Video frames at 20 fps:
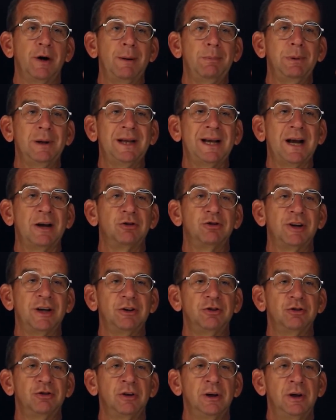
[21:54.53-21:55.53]
replica
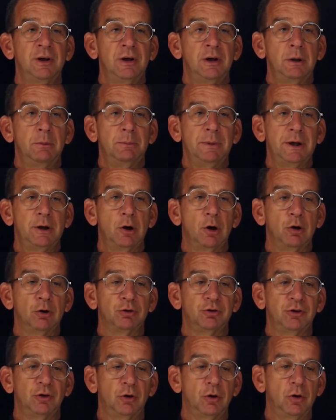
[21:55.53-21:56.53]
sets
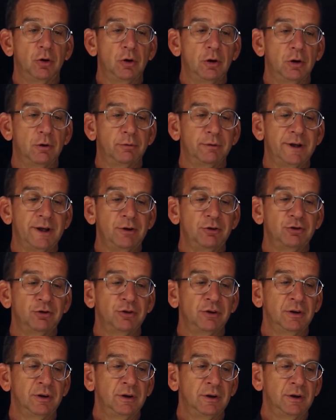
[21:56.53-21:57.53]
because all of
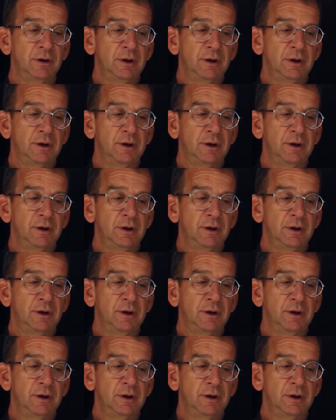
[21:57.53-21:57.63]
this